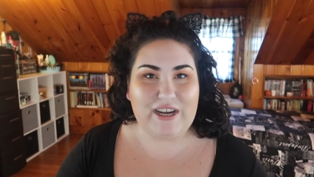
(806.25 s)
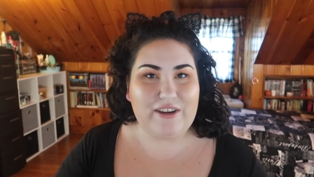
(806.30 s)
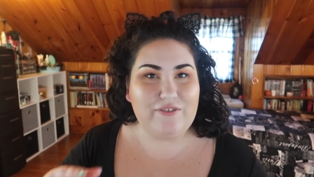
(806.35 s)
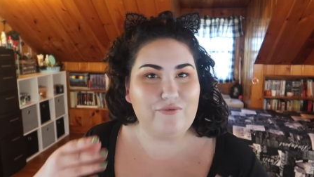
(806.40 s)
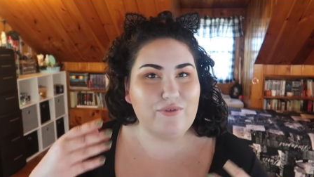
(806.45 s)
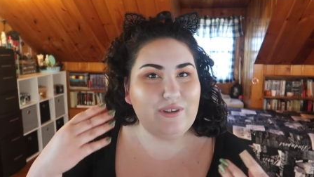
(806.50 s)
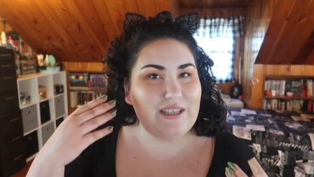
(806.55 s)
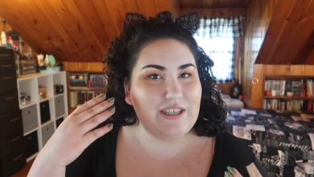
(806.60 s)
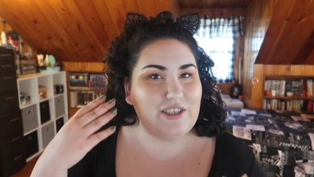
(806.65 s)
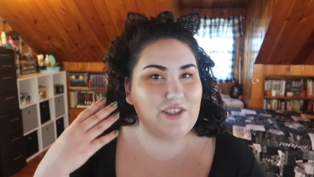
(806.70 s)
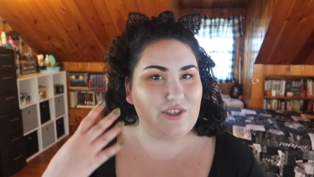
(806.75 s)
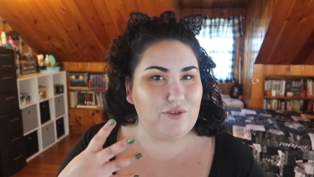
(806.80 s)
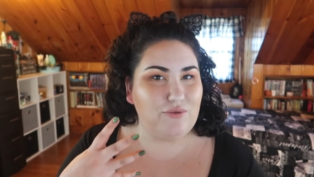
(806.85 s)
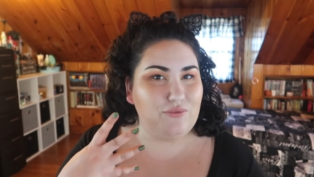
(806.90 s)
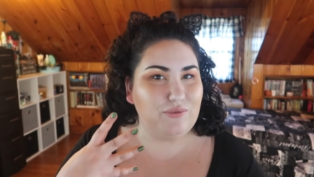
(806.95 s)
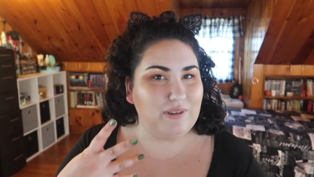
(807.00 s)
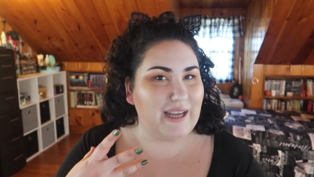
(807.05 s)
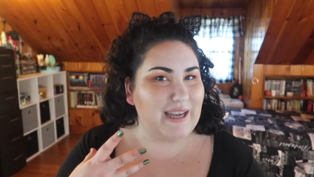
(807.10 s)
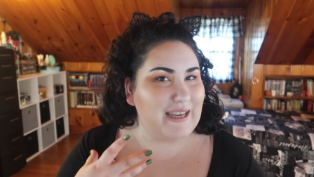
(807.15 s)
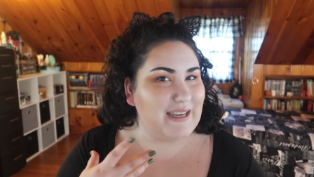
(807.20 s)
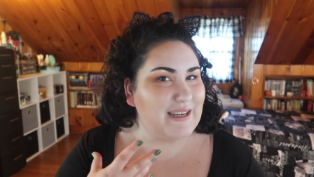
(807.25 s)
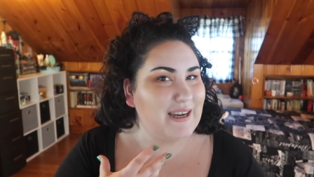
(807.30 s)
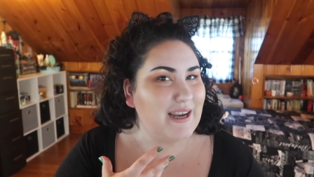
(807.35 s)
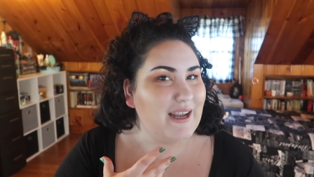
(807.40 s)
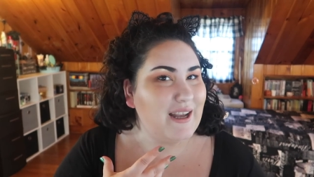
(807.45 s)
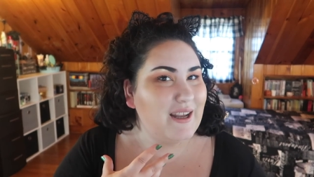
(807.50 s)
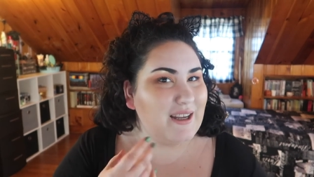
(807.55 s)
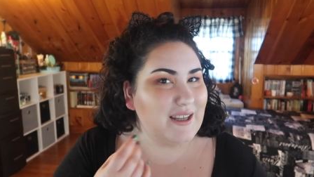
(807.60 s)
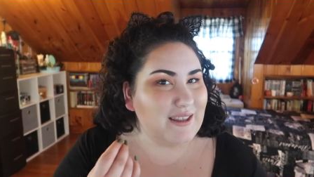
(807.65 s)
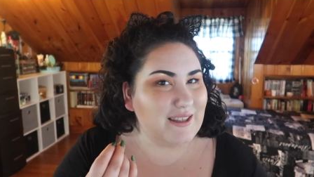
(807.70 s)
I really do like
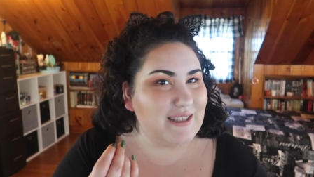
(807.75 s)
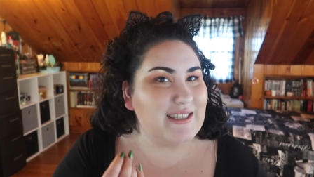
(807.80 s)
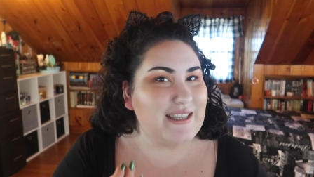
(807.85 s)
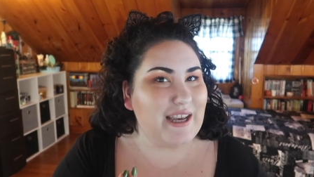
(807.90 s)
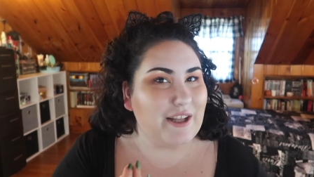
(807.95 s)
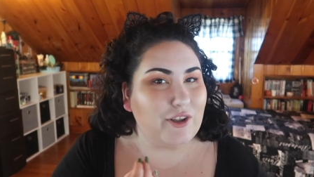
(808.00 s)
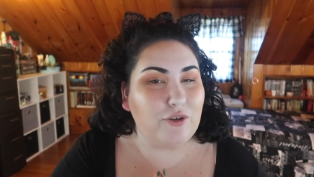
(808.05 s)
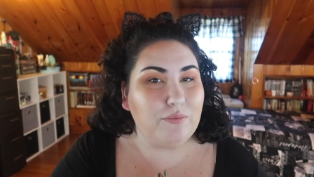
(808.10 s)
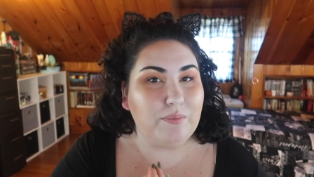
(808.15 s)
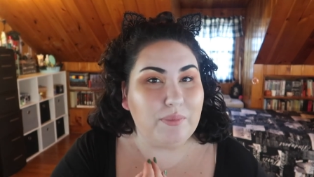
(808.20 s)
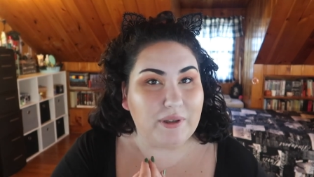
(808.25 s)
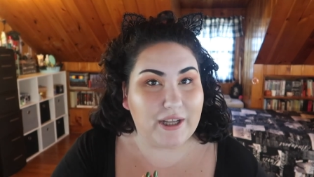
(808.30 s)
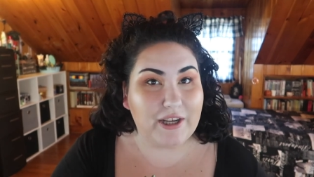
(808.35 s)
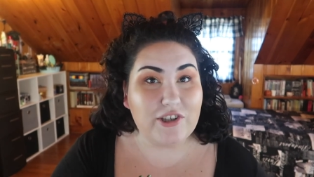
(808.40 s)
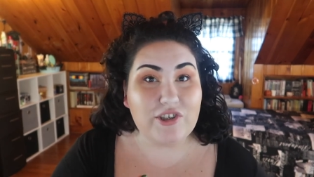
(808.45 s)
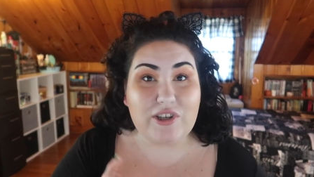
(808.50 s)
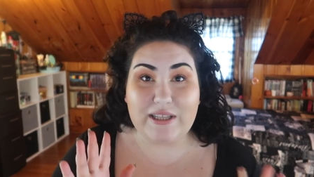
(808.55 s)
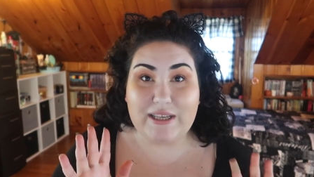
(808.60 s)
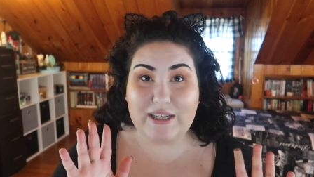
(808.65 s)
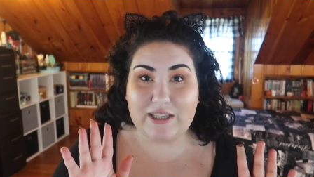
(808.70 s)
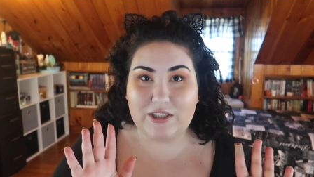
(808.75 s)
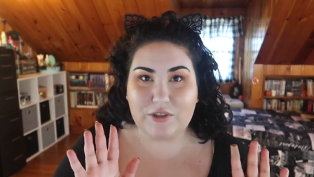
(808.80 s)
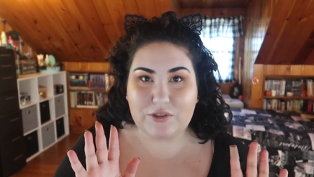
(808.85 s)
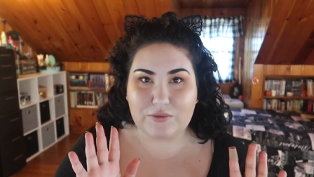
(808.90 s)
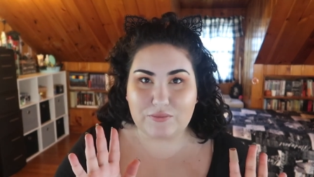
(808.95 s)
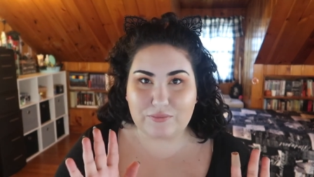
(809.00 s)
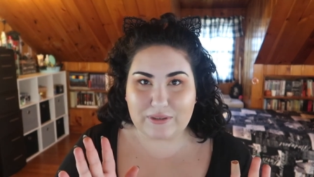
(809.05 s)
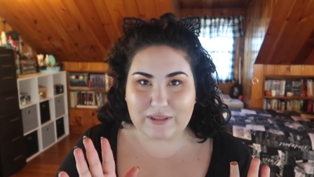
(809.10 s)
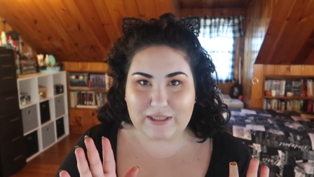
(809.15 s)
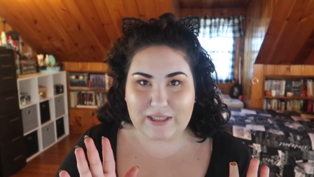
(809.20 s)
this yellow blush. I think it
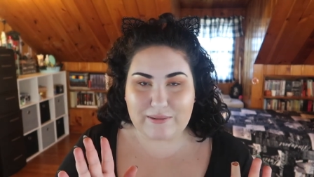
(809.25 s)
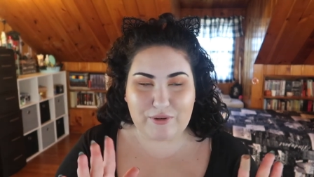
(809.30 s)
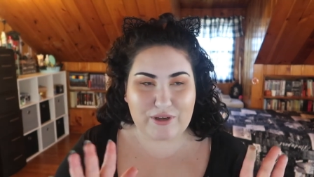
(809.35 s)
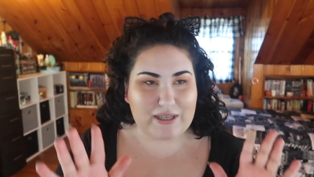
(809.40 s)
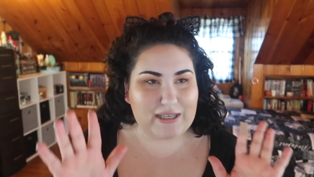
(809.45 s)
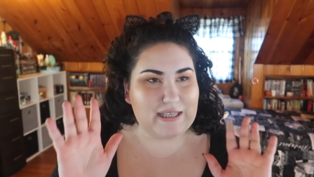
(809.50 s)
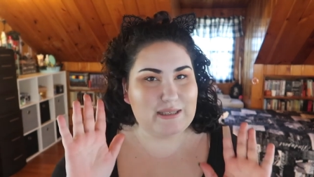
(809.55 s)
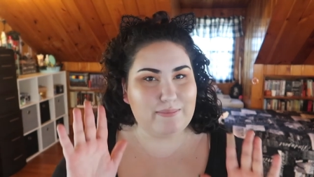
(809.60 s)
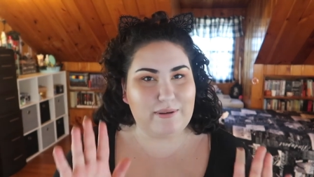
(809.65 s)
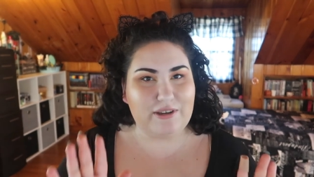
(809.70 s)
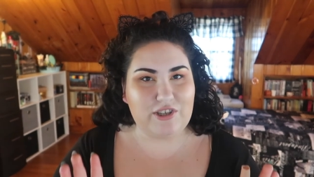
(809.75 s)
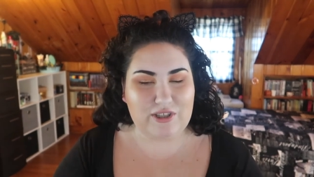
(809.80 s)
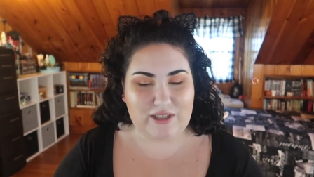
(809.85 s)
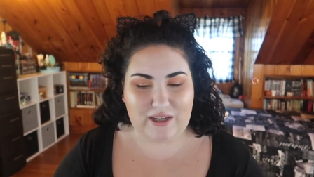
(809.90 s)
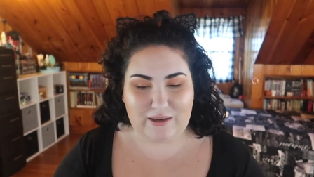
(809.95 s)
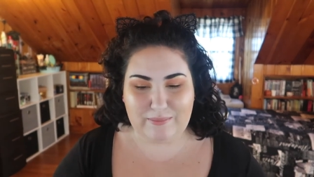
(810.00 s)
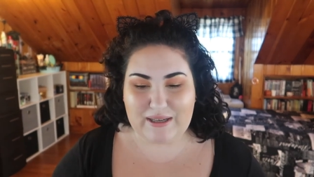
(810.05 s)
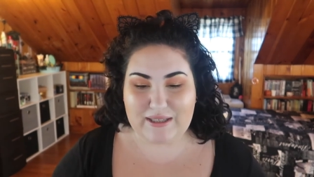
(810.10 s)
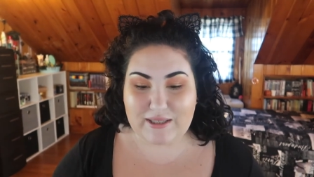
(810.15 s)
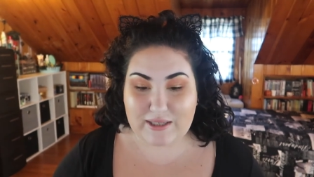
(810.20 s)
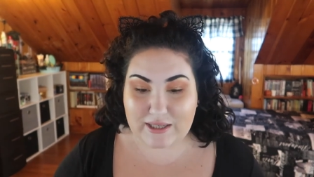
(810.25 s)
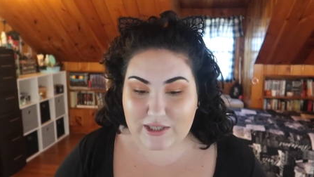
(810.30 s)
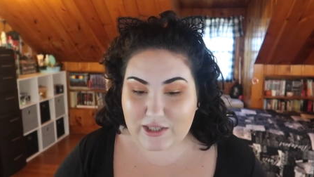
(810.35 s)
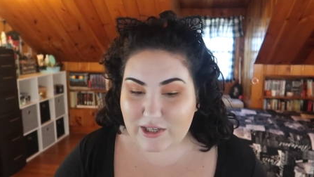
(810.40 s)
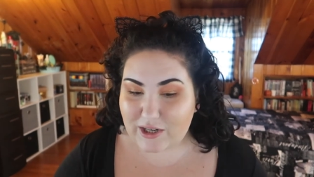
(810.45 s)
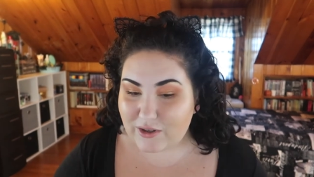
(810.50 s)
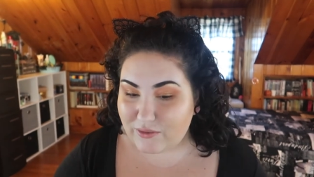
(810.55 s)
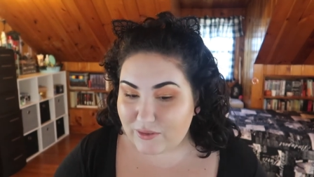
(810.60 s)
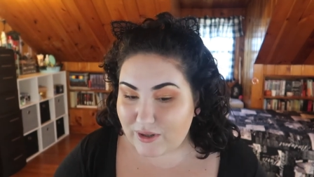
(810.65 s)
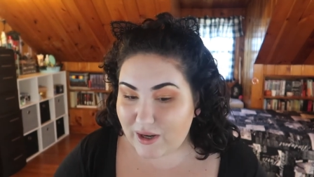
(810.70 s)
looks really pretty, especially on my skin
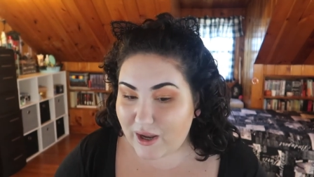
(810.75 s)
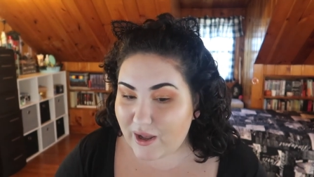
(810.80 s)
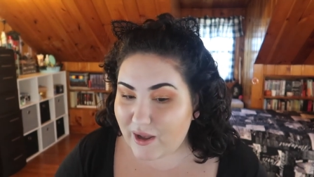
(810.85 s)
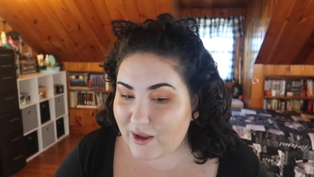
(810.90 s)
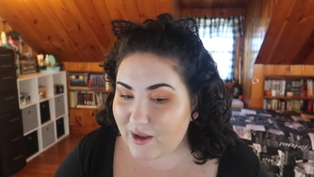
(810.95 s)
tone.